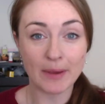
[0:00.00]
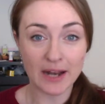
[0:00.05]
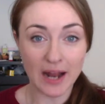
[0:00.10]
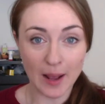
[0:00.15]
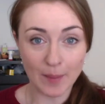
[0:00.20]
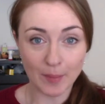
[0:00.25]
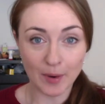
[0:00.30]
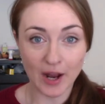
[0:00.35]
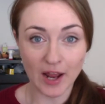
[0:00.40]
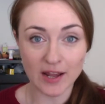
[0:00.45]

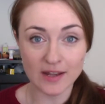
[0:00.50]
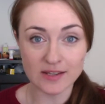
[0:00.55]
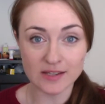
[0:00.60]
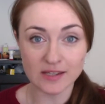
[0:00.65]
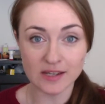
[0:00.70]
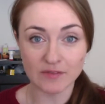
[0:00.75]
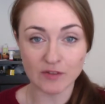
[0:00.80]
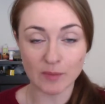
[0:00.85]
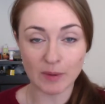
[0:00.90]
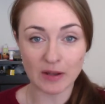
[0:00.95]

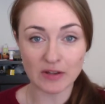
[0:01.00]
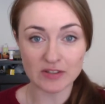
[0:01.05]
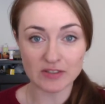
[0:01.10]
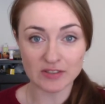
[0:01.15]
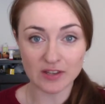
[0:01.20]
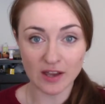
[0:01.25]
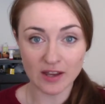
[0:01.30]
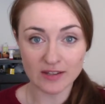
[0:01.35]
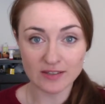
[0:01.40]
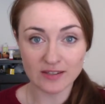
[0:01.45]
apprehensive about
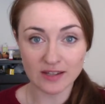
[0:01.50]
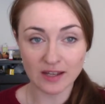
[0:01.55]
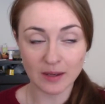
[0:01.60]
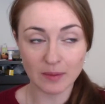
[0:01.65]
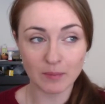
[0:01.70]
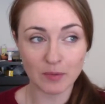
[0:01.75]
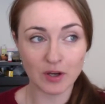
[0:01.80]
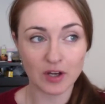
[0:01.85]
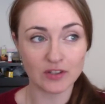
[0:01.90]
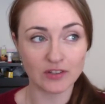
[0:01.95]
sizing,
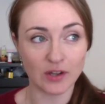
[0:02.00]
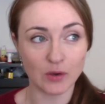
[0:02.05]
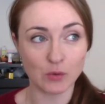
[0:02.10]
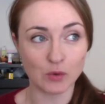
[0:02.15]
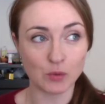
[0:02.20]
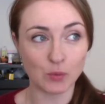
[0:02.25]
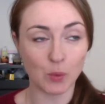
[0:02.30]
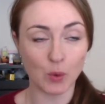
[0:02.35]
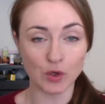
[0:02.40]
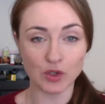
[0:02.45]
because I
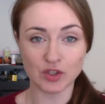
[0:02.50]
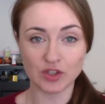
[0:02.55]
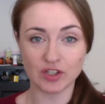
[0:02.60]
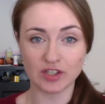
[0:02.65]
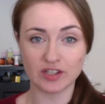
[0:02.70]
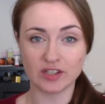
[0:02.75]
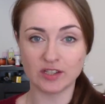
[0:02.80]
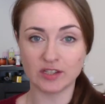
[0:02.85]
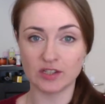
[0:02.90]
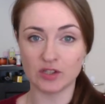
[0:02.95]
would want to
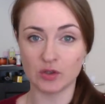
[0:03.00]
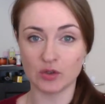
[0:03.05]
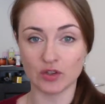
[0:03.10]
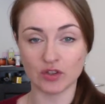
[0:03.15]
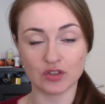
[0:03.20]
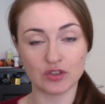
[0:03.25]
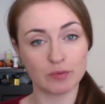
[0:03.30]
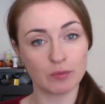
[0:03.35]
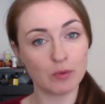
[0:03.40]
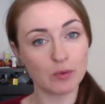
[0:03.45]
do the
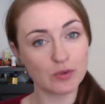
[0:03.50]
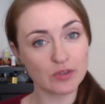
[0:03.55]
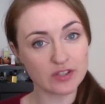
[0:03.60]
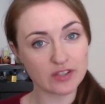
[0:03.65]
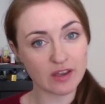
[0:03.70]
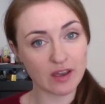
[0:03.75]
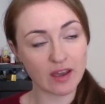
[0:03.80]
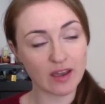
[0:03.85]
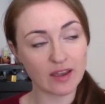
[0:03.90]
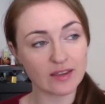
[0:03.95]
small
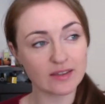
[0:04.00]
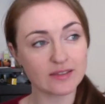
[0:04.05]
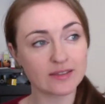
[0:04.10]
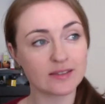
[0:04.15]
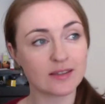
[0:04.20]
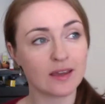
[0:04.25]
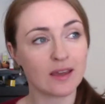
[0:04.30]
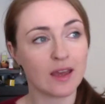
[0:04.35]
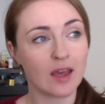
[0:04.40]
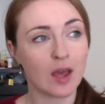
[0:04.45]
size
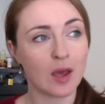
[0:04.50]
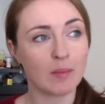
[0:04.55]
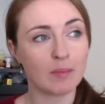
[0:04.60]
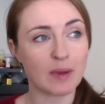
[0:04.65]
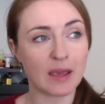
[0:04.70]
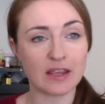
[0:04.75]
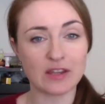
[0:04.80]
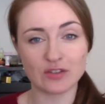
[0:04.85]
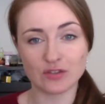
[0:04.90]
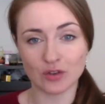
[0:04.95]

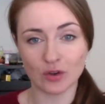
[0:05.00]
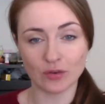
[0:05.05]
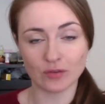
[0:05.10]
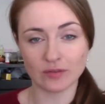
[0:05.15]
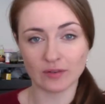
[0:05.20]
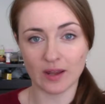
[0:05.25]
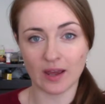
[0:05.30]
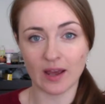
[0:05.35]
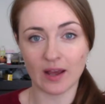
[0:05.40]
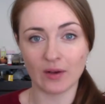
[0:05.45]
based on
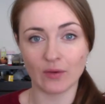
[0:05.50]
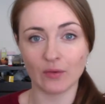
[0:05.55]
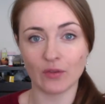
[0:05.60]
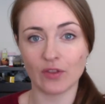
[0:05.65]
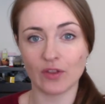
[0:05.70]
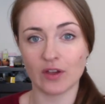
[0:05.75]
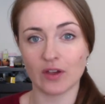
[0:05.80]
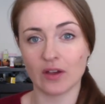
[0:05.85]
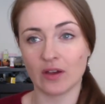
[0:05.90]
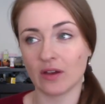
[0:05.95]
how
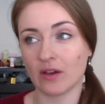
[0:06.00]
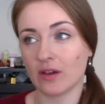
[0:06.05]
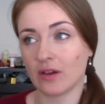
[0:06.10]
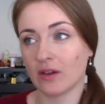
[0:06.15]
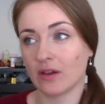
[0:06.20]
the